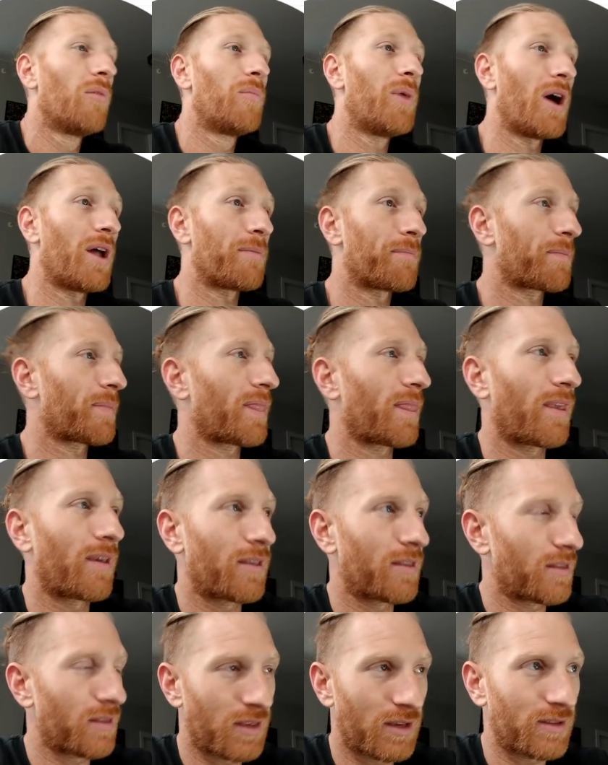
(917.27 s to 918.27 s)
But
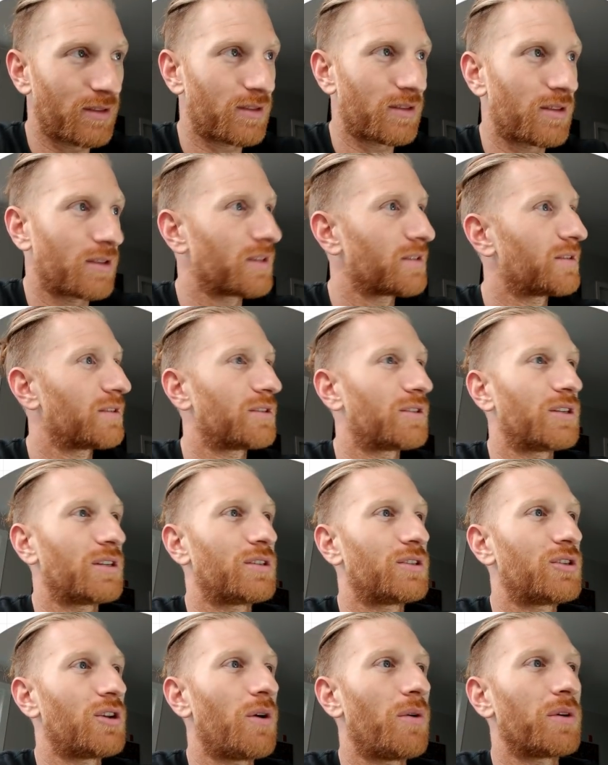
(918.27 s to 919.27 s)
this is
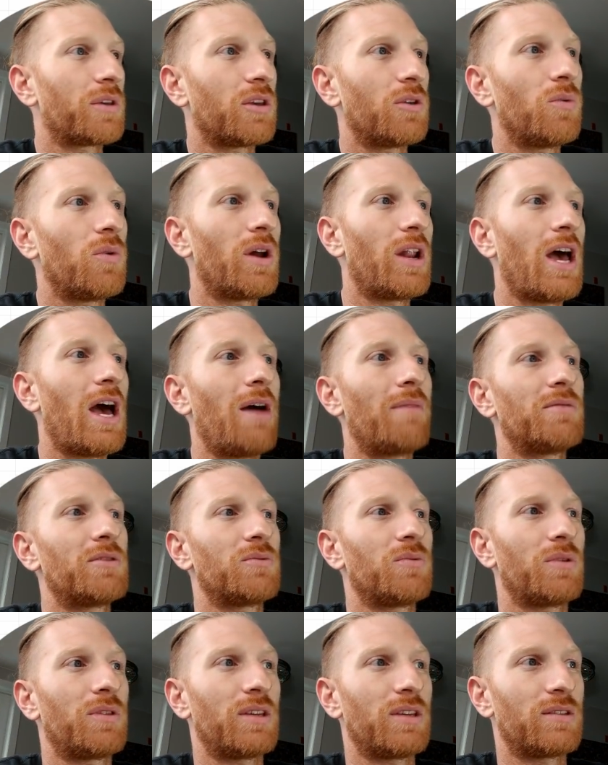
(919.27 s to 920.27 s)
just showing you what
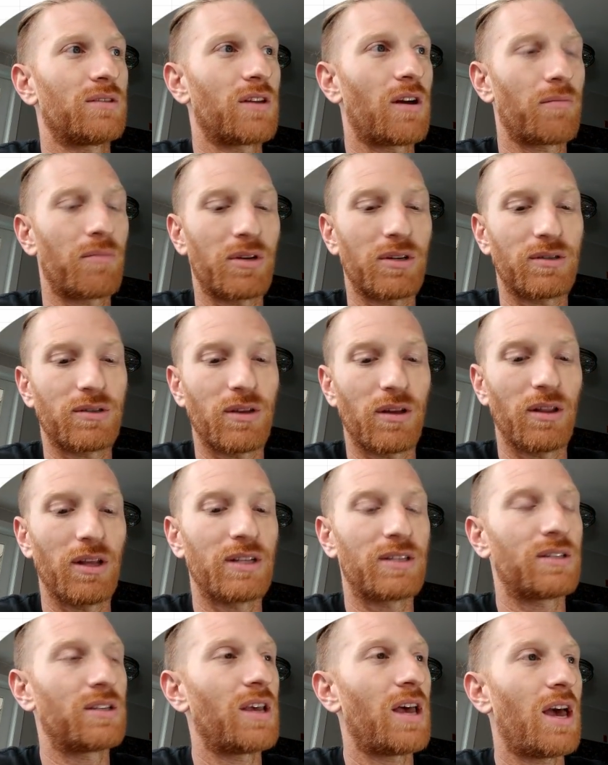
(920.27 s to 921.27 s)
happens with these numbers. So
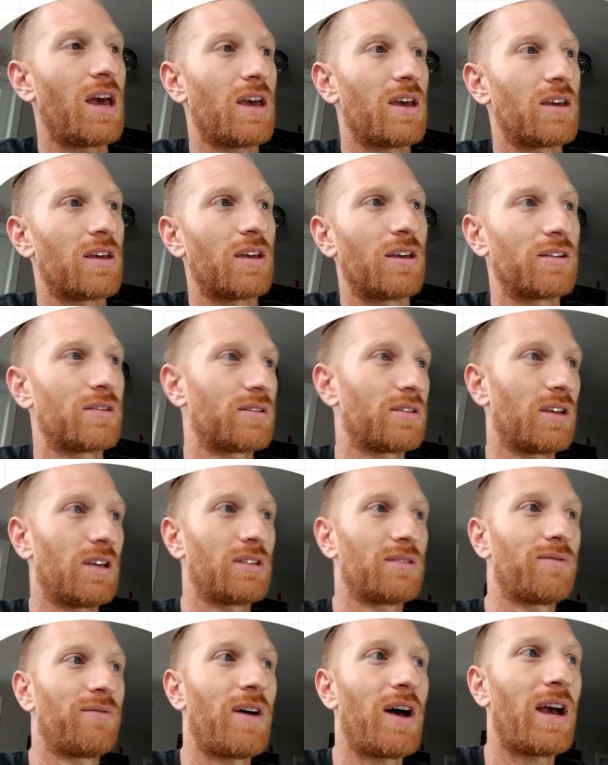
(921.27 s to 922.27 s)
let's say
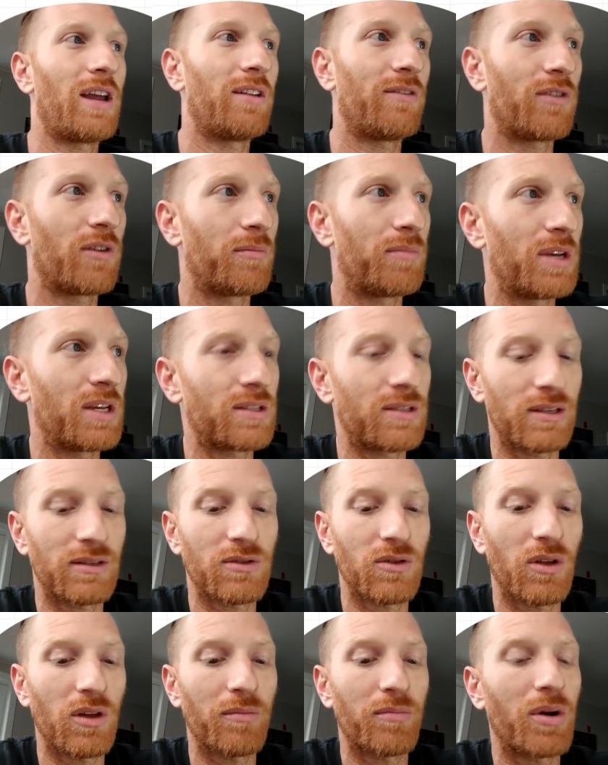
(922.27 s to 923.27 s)
it's fine if your
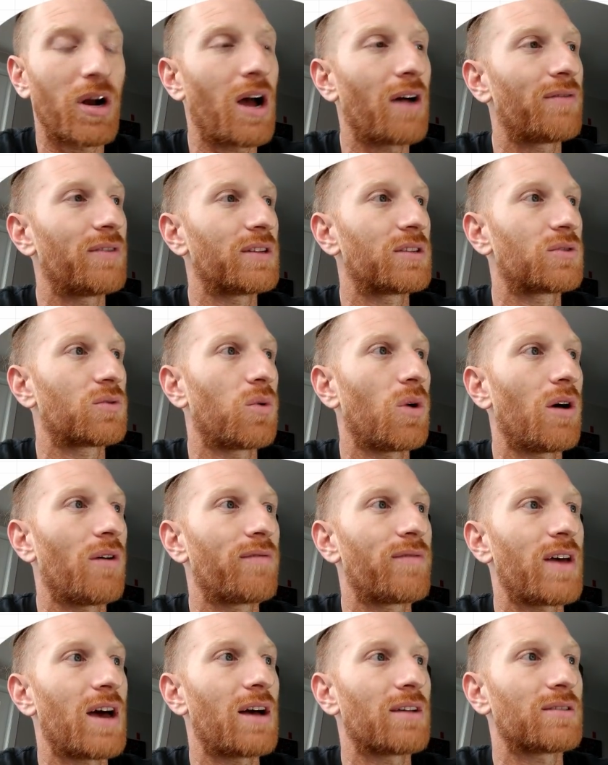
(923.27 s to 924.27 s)
business only profits
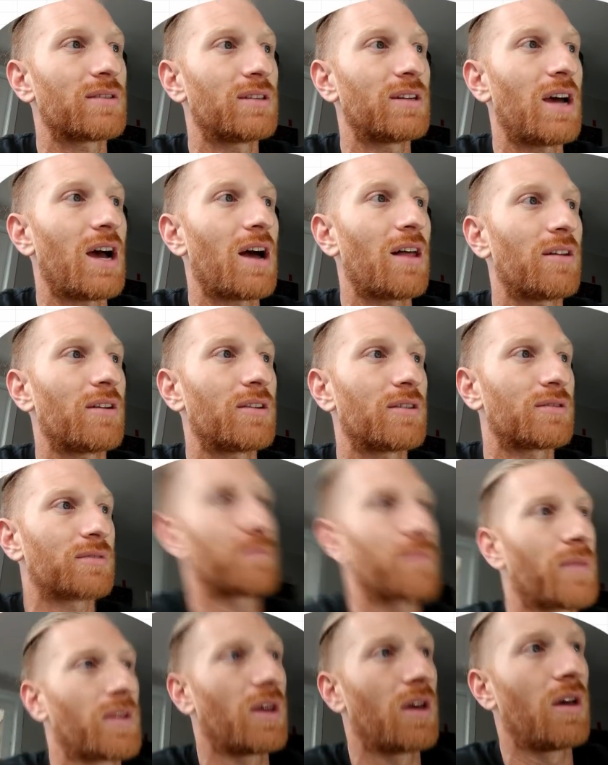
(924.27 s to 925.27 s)
$12,000.